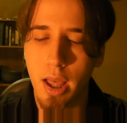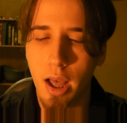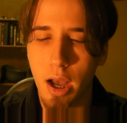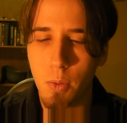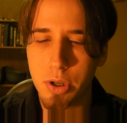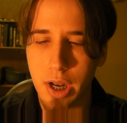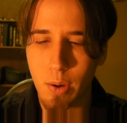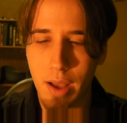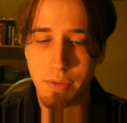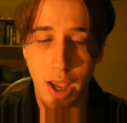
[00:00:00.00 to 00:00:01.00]
which I don't
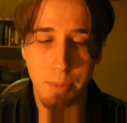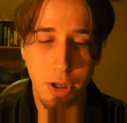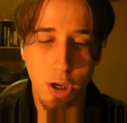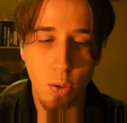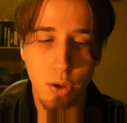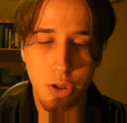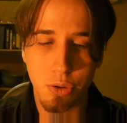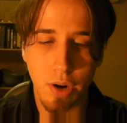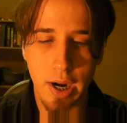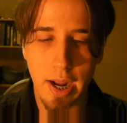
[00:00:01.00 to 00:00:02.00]
have time to go into
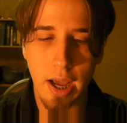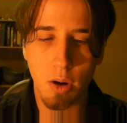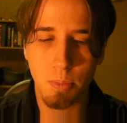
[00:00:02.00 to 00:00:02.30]
right now.